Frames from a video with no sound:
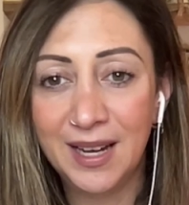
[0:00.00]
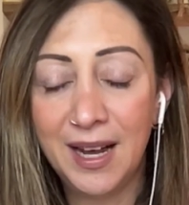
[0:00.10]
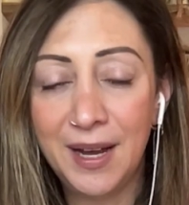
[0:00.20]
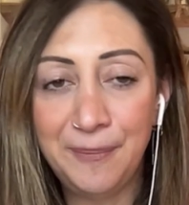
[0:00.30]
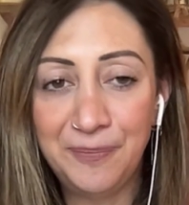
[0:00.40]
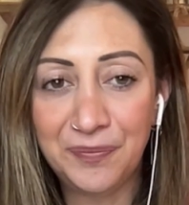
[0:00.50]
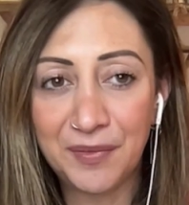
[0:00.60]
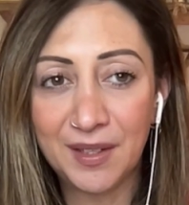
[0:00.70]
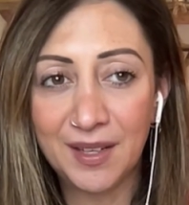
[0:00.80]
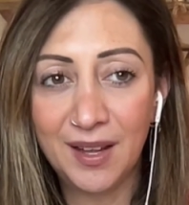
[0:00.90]

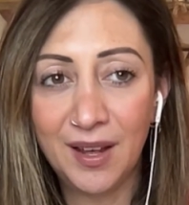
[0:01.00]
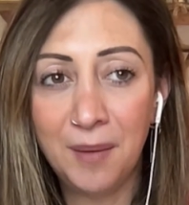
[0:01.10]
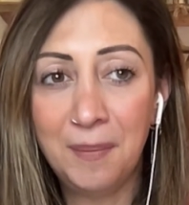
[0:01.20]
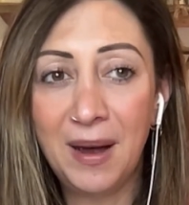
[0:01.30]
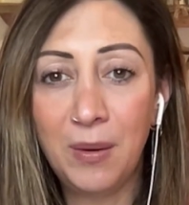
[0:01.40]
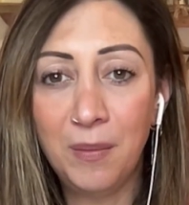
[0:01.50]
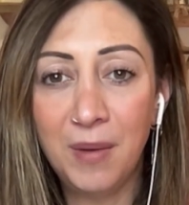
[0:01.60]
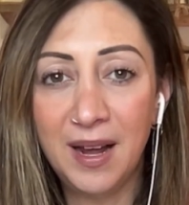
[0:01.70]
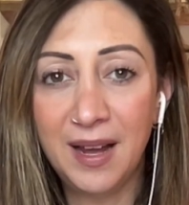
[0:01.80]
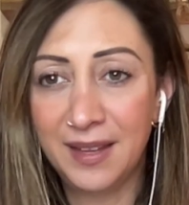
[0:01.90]
about
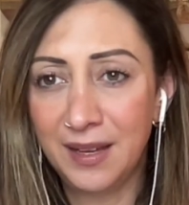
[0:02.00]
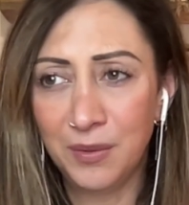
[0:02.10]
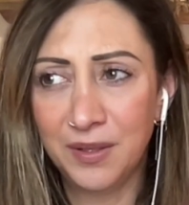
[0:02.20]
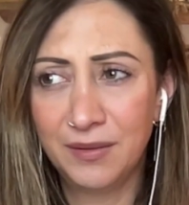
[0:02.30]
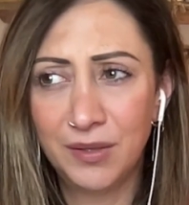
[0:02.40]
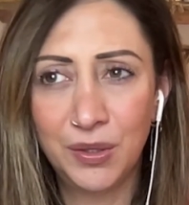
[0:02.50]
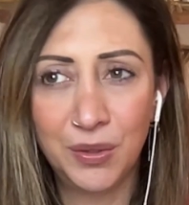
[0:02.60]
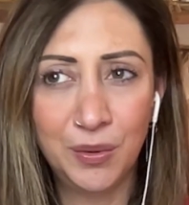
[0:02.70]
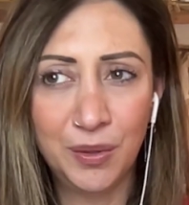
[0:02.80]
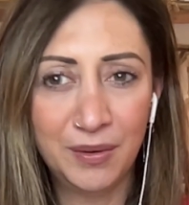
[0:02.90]
I think it was
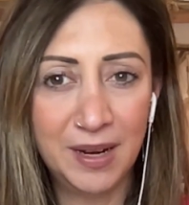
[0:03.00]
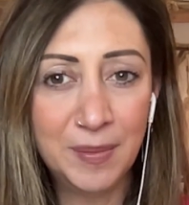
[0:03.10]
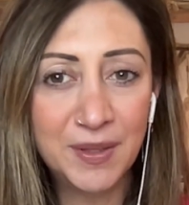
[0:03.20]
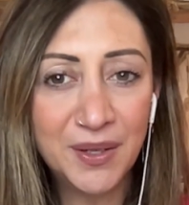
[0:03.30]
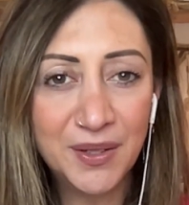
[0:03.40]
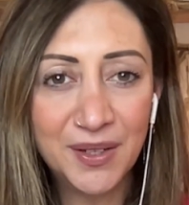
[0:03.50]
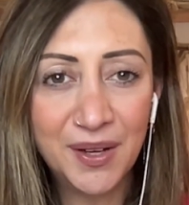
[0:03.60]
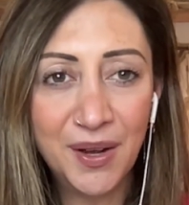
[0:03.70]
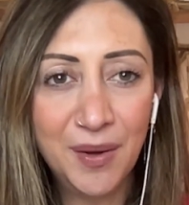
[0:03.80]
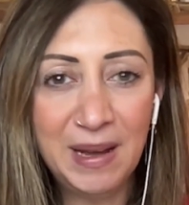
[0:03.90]
2 or 3 episodes ago,